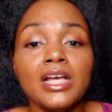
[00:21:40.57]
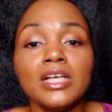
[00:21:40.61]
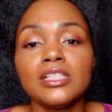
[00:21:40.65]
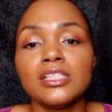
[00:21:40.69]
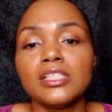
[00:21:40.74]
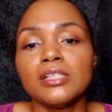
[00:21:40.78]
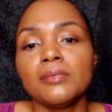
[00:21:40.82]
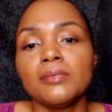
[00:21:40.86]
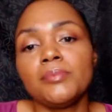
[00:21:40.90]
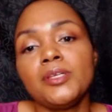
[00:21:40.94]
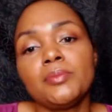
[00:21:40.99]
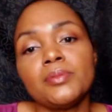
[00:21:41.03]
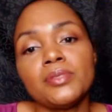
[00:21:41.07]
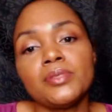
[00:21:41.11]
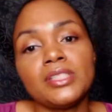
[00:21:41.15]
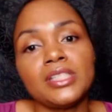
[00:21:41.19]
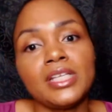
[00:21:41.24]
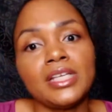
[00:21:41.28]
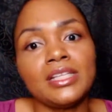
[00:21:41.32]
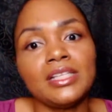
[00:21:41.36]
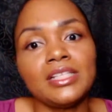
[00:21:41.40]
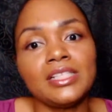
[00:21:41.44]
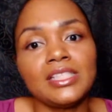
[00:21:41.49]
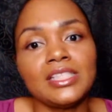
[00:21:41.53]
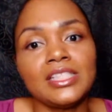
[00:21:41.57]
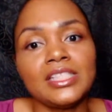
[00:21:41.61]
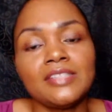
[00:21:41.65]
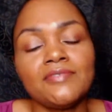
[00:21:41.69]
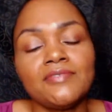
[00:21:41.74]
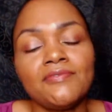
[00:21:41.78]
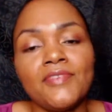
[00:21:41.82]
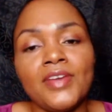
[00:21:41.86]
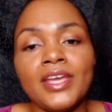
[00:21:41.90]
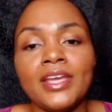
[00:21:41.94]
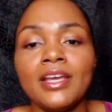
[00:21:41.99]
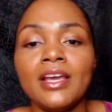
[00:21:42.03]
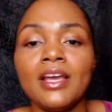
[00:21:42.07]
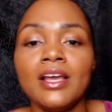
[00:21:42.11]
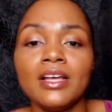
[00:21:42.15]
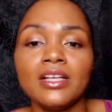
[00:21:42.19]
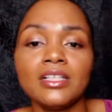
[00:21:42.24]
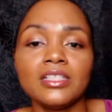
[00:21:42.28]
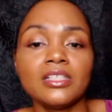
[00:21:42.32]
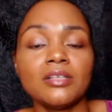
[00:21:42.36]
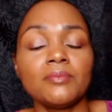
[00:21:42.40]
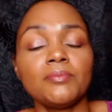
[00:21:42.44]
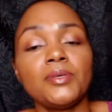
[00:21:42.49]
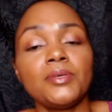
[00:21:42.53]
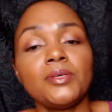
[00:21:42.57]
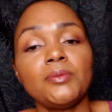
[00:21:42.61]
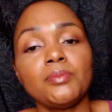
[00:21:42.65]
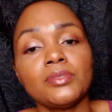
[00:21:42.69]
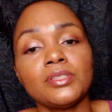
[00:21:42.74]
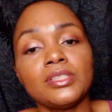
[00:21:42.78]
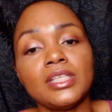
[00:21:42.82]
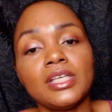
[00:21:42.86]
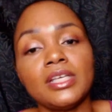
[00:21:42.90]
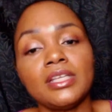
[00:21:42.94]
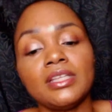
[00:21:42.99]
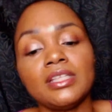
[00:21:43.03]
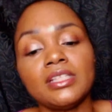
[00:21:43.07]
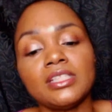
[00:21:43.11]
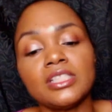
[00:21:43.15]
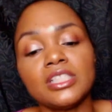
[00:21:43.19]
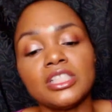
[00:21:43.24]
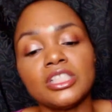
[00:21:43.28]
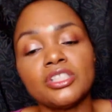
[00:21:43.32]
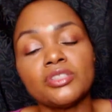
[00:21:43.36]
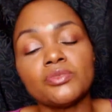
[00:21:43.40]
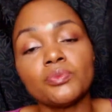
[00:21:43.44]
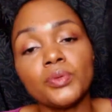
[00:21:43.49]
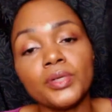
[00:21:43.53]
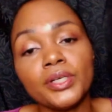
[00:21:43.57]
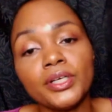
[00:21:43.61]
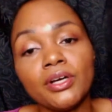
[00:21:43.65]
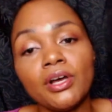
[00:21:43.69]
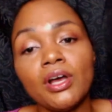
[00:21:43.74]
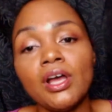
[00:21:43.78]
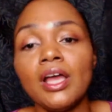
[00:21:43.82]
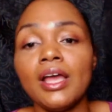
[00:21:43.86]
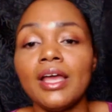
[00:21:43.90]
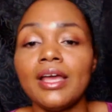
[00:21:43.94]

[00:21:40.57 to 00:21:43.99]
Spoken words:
Some people say this is fake. Some people say this is real.